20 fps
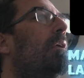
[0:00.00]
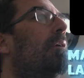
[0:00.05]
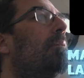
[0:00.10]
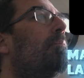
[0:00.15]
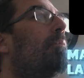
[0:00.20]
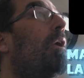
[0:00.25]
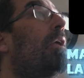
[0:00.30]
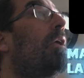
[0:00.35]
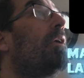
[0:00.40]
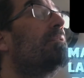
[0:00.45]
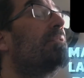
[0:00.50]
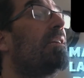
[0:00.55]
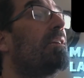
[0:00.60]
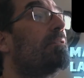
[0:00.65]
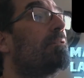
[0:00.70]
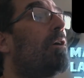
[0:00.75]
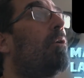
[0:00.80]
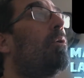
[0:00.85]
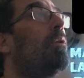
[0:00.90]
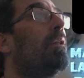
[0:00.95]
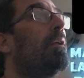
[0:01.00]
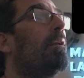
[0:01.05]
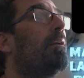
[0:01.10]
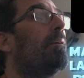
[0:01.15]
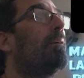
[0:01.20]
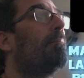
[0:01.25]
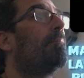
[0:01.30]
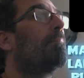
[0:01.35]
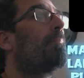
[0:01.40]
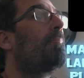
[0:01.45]
Probably because it has a hole in it.
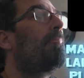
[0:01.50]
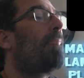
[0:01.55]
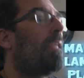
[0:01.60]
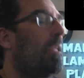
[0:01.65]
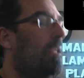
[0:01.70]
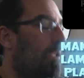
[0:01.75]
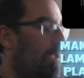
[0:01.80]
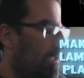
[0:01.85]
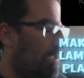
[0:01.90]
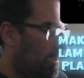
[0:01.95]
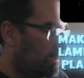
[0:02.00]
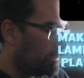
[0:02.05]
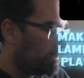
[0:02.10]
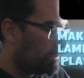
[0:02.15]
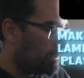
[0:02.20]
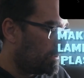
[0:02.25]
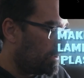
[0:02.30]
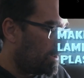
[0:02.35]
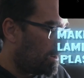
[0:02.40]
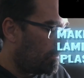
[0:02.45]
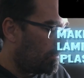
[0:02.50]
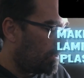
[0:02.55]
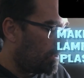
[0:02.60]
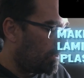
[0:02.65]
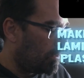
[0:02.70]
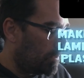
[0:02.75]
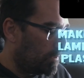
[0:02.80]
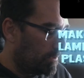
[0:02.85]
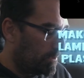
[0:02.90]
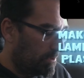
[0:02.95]
So now we're
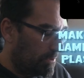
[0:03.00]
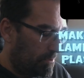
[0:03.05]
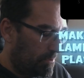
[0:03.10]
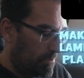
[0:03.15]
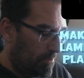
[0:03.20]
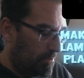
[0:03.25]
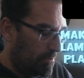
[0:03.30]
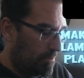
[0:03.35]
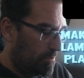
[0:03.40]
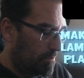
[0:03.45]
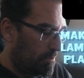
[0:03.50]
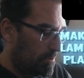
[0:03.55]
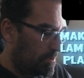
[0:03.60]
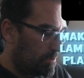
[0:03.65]
going to